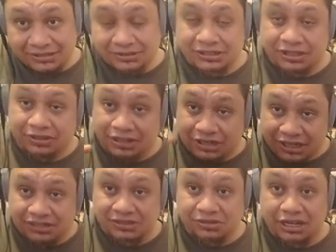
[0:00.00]
so the
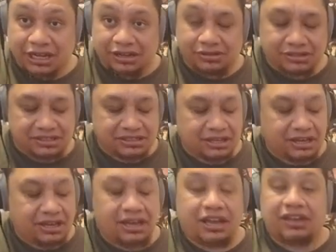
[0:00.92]
next 3 counts,
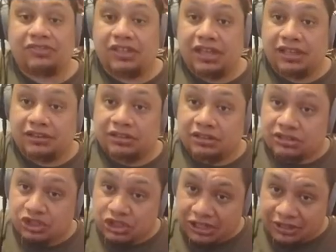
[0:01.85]
and then
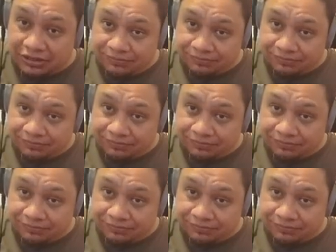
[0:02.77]
G